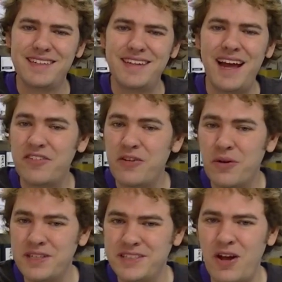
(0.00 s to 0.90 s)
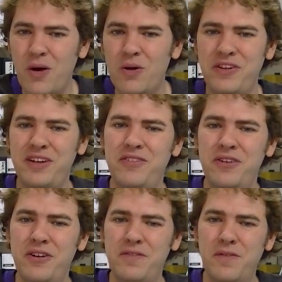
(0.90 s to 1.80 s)
Data storage is always a
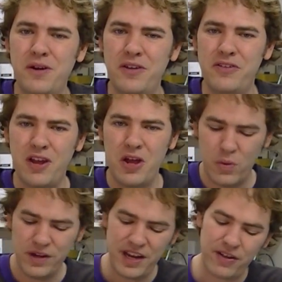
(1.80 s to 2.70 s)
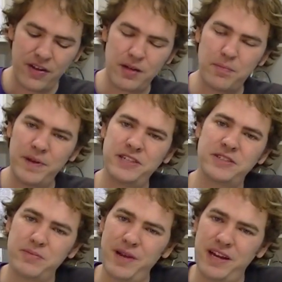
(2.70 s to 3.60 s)
concern for us. We take a lot of
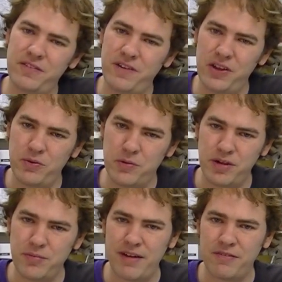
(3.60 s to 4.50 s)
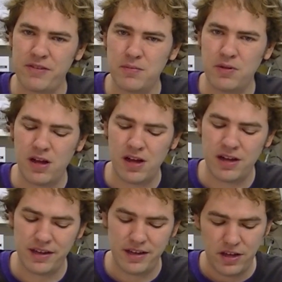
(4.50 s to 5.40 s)
pictures at Maker Faire that we bring back for the
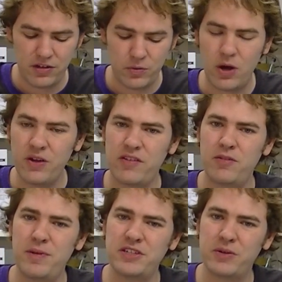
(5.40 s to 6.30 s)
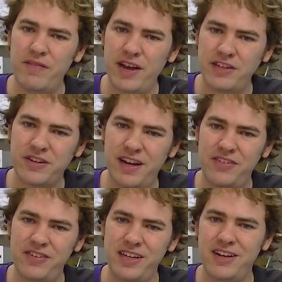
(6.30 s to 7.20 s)
blog, so we always have to make sure we have extra
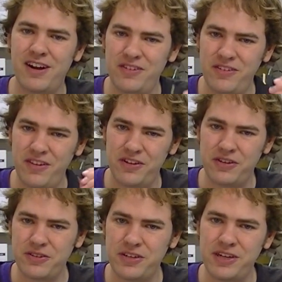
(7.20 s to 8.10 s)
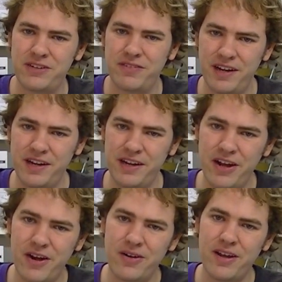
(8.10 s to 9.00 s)
SD cards and that they're clear and ready to
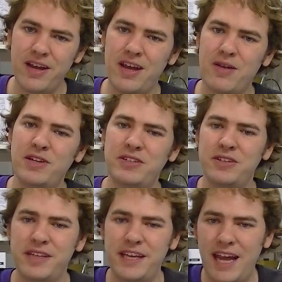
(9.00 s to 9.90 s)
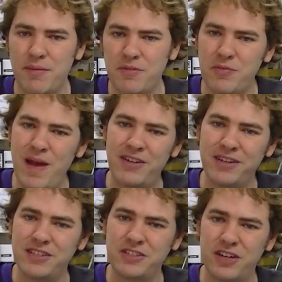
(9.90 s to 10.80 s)
go. Make sure that the camera's
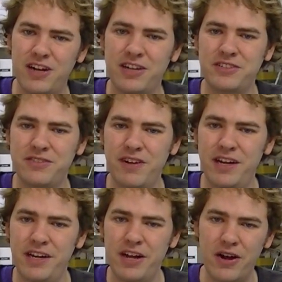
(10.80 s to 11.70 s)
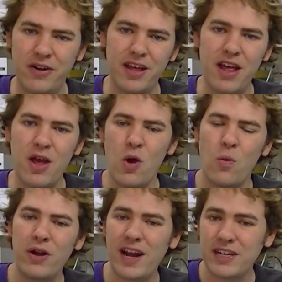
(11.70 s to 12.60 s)
battery is charged and ready to go.
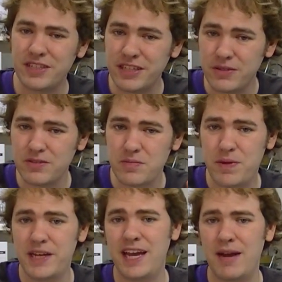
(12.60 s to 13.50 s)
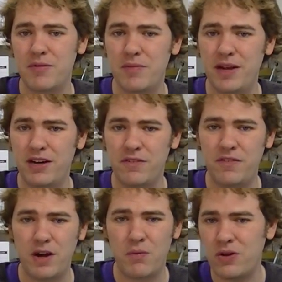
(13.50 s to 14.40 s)
We don't actually use a big camera at Maker
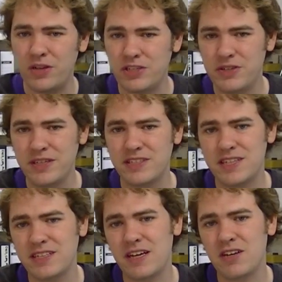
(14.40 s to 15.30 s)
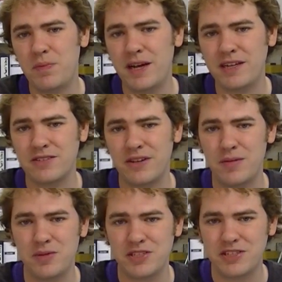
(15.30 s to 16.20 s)
Faire. We're only shooting 600 pixel
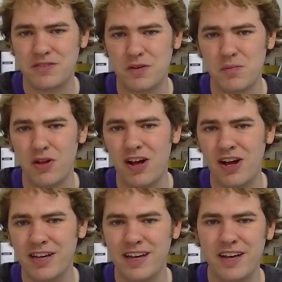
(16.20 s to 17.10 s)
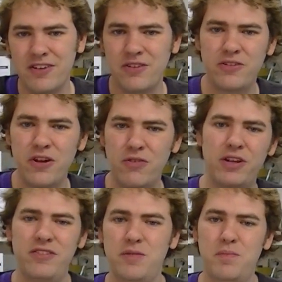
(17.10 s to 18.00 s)
images for a blog, so there's no
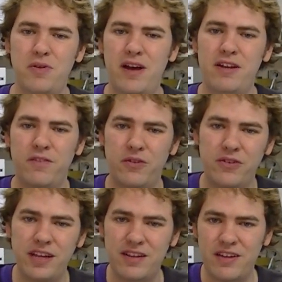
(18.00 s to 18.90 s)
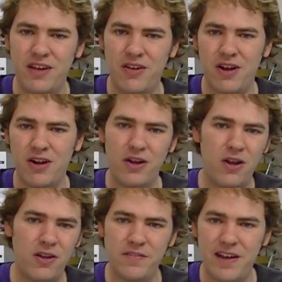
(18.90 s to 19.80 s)
reason to pull out a full DSLR and
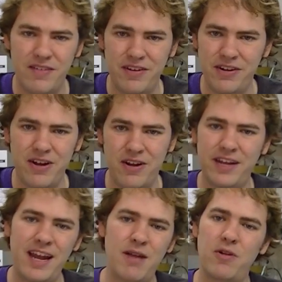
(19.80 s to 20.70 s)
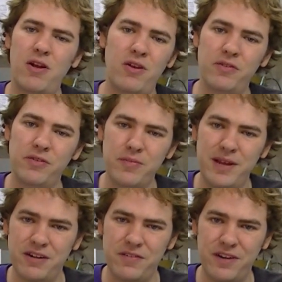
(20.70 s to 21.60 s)
haul a $500 camera all over the
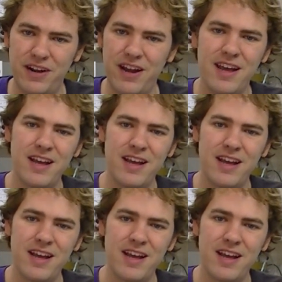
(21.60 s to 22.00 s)
Maker Faire.